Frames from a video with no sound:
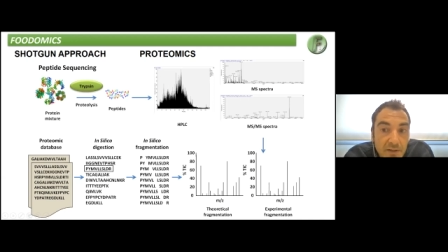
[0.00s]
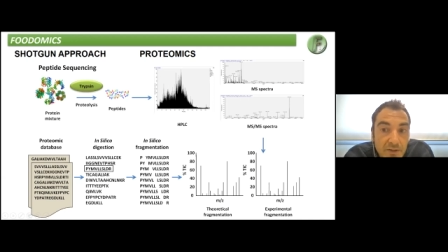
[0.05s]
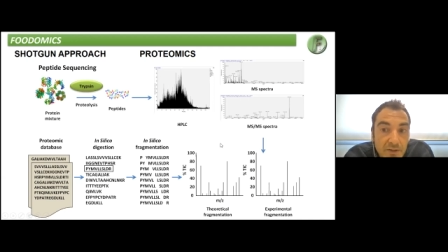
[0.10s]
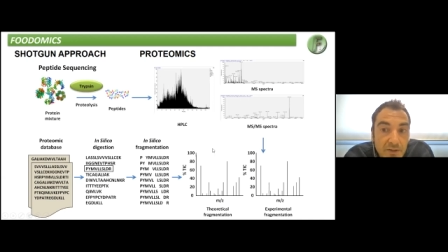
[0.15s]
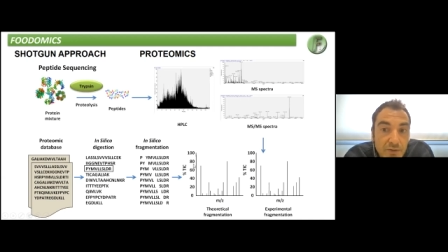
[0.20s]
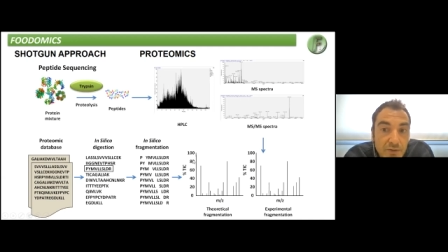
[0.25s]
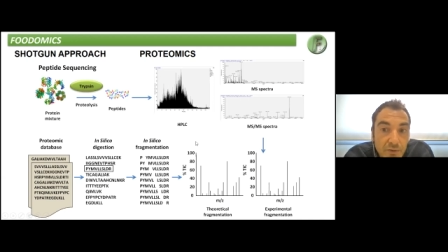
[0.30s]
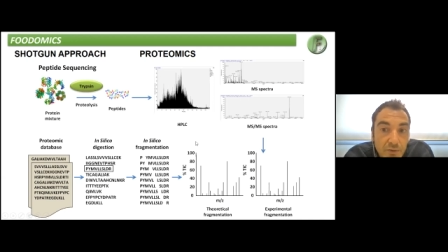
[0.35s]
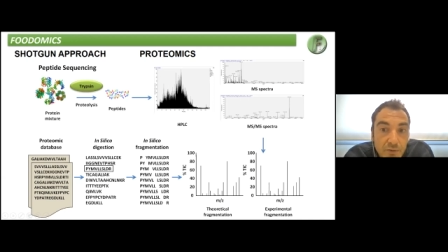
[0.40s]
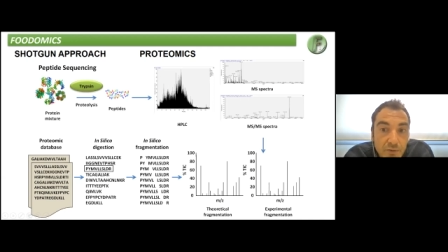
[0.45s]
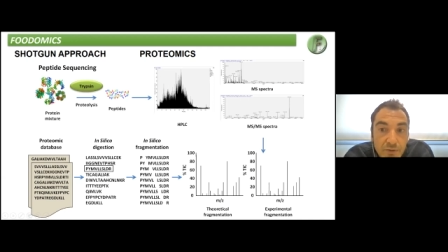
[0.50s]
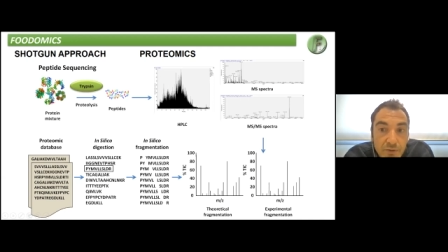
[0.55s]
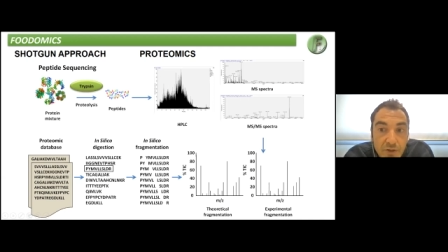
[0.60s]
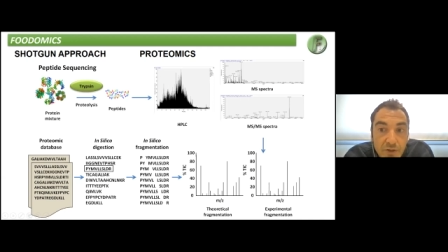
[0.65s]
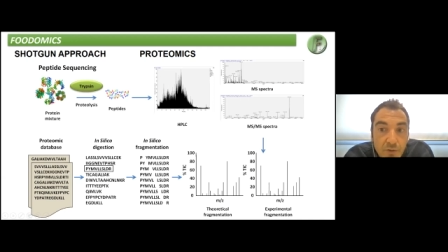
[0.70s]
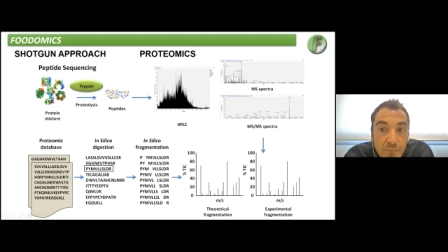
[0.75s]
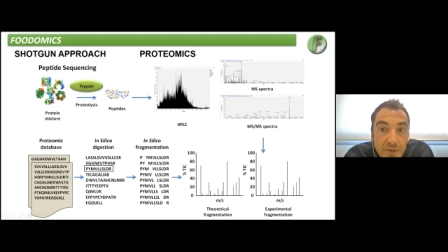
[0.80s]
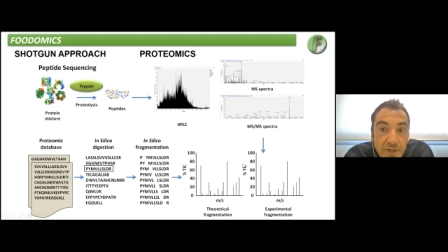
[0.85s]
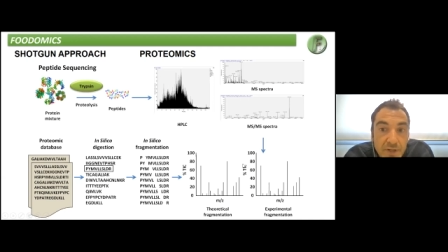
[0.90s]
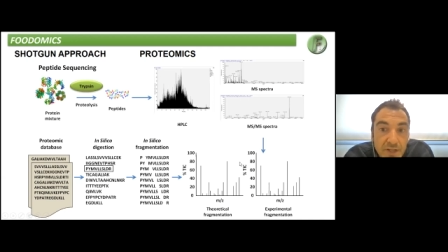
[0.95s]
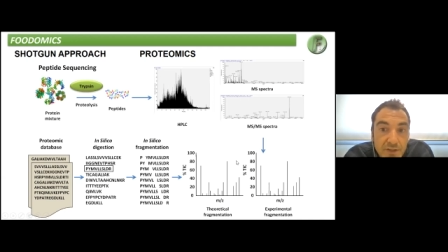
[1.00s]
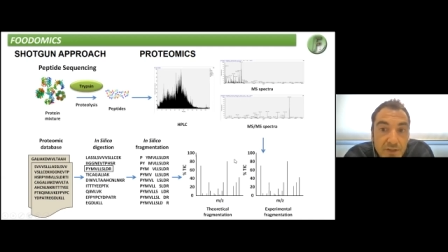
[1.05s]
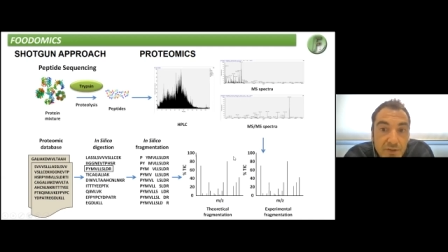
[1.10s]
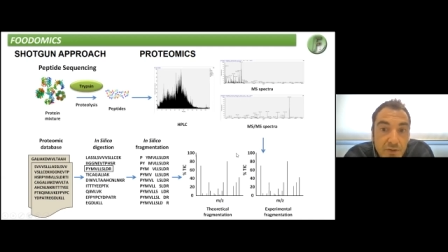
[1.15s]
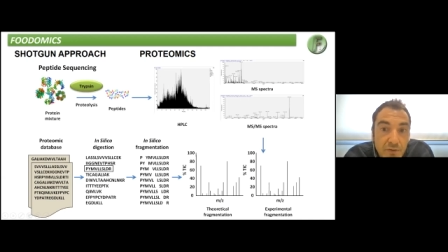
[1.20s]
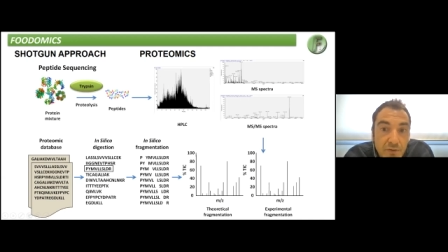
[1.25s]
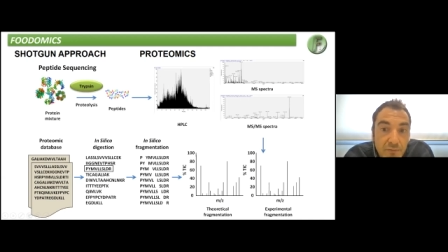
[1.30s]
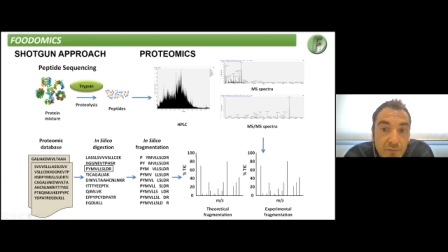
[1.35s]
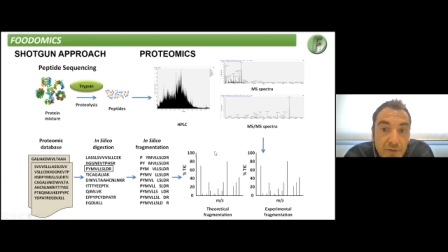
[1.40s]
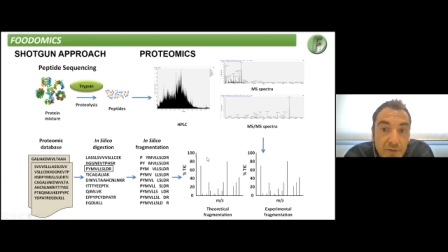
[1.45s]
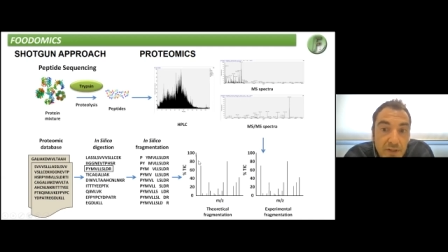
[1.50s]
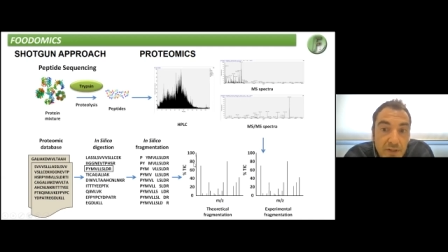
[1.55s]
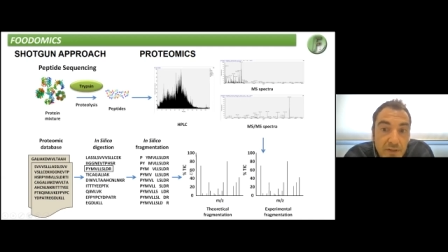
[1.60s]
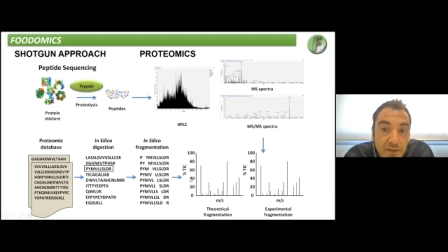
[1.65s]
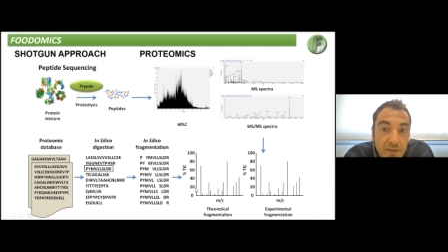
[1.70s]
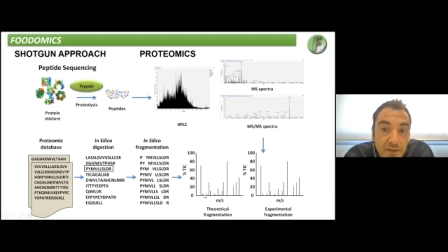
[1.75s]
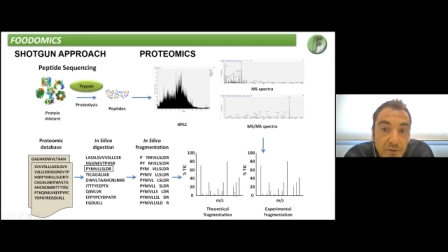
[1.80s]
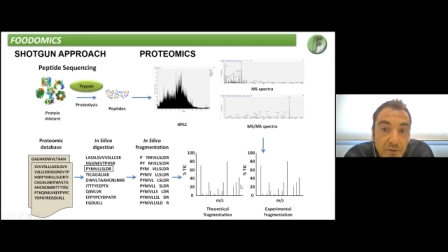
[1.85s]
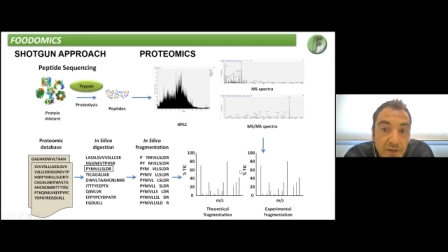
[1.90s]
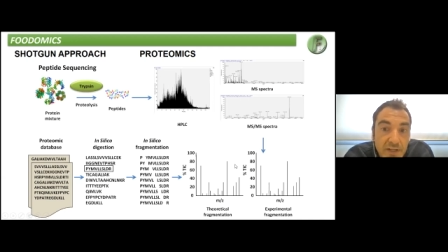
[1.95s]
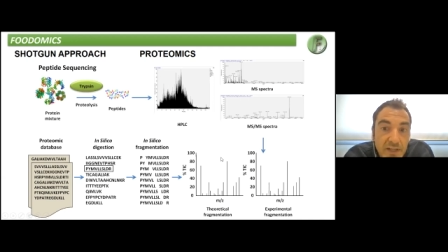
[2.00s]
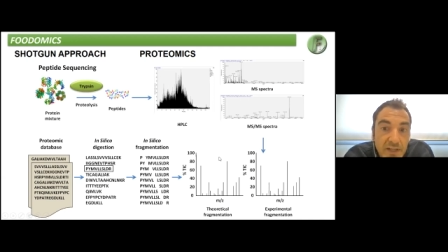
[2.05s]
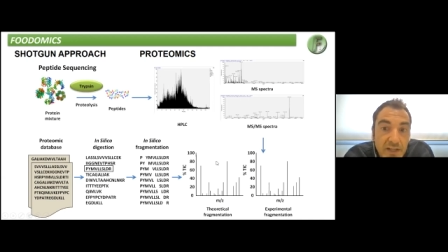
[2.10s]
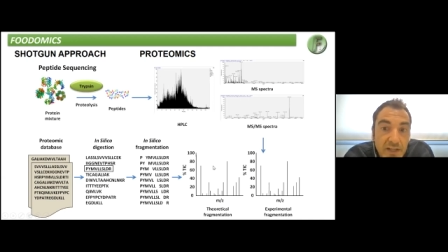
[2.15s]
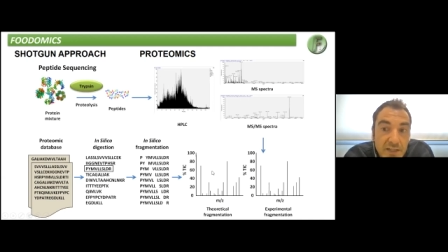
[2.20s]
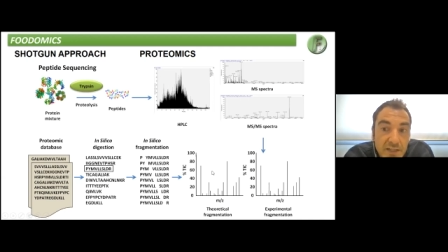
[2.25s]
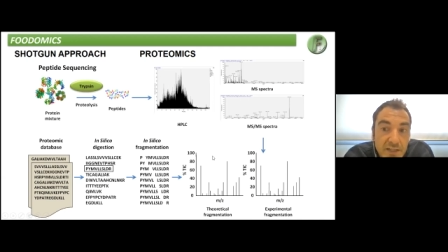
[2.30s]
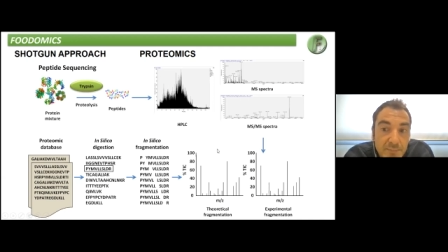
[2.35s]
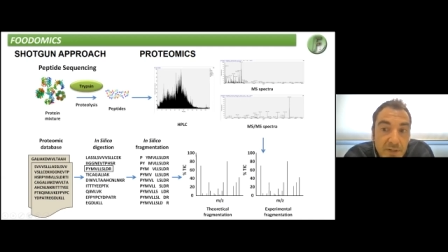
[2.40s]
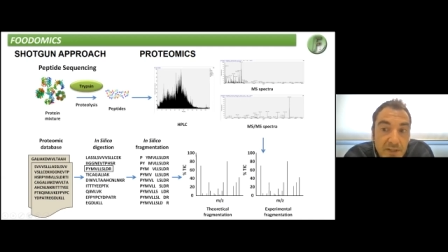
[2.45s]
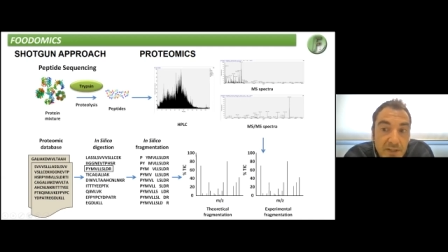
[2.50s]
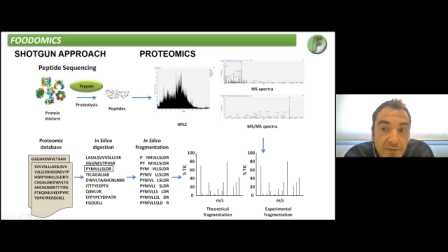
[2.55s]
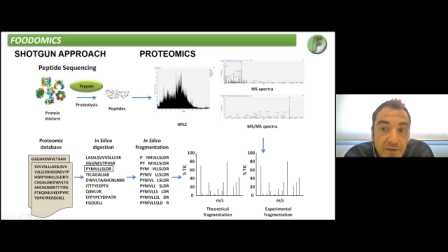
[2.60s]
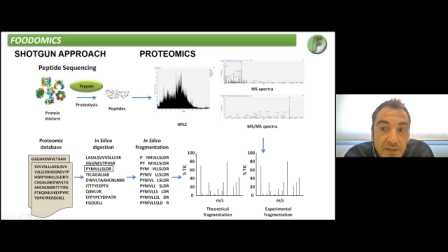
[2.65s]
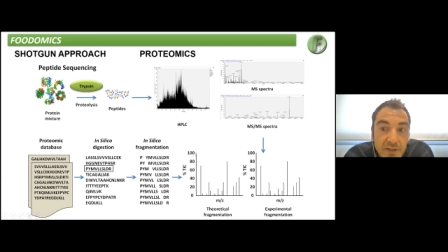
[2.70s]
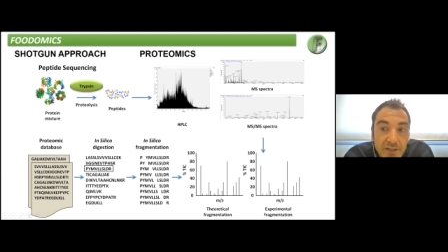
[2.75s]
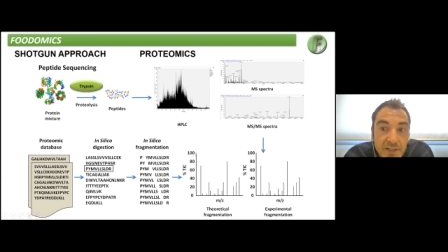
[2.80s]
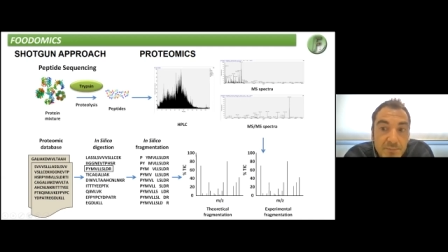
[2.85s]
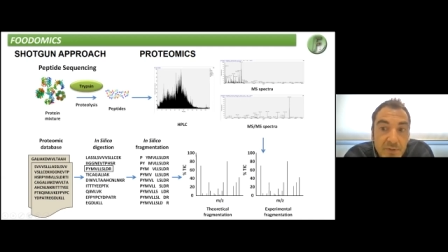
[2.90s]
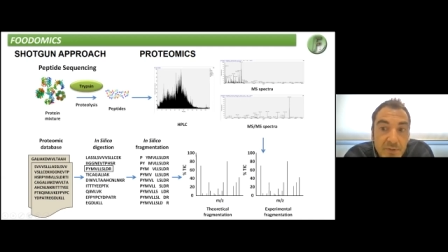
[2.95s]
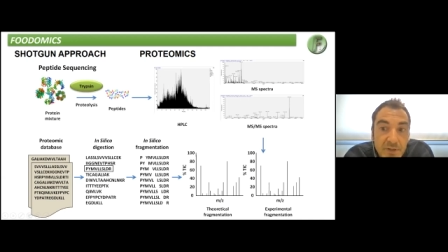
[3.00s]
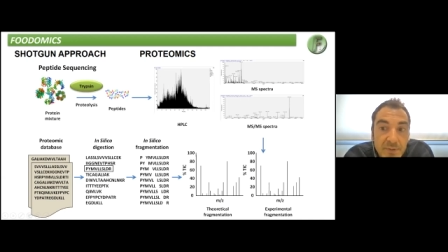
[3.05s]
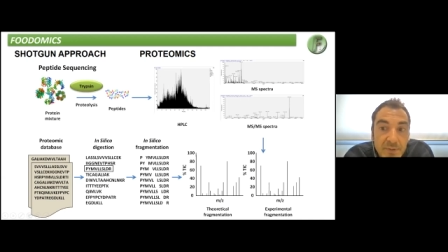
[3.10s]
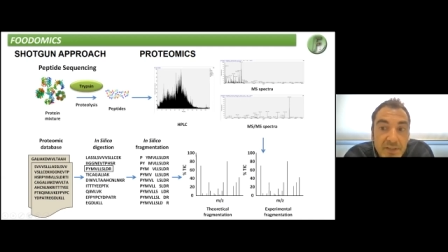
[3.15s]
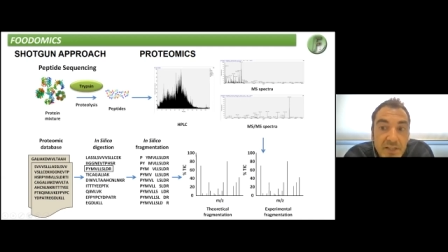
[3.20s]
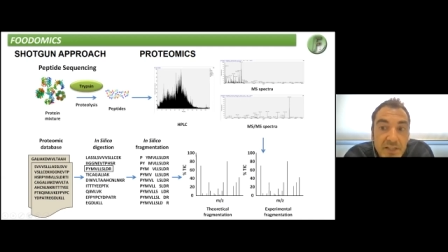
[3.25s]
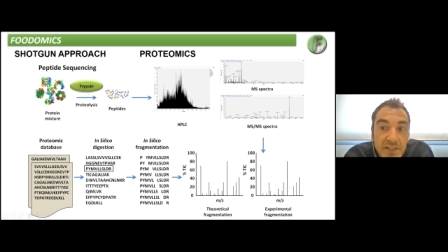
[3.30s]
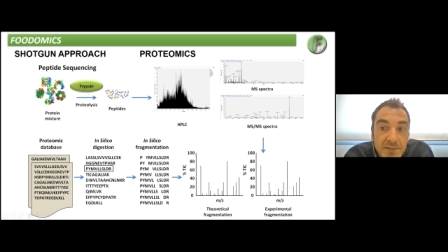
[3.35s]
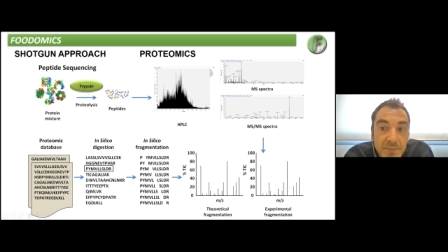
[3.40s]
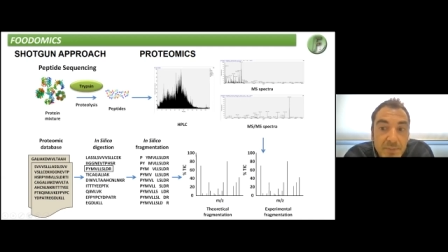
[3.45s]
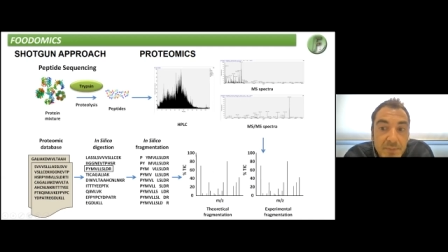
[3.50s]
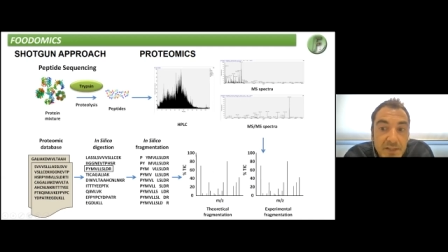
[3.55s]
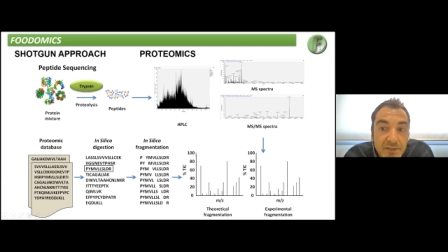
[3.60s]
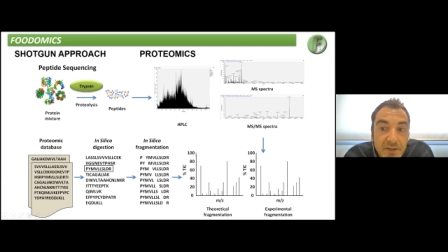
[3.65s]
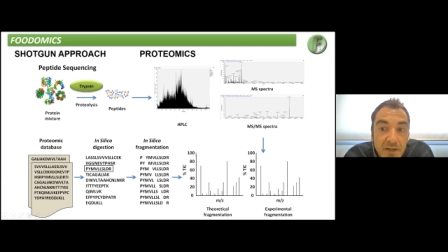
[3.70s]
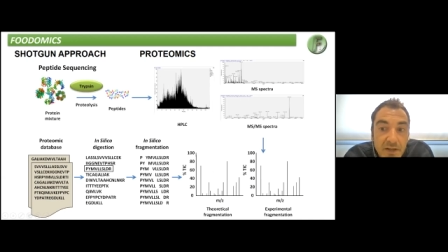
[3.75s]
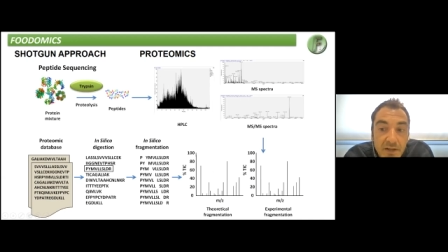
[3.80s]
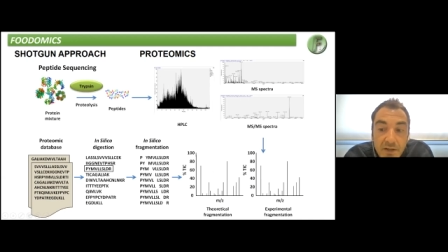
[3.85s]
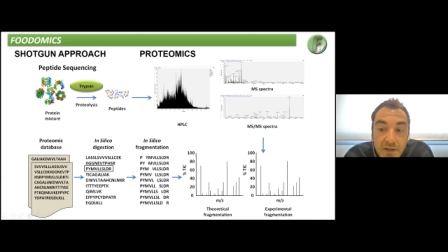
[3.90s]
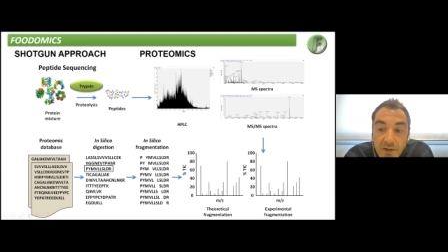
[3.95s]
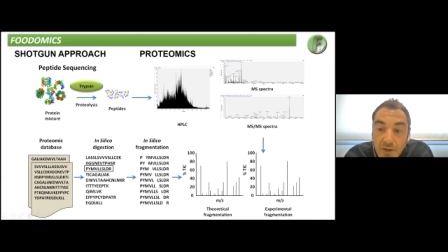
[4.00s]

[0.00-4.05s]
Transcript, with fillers: So the combination of the theoretical spectra and the experimental spectra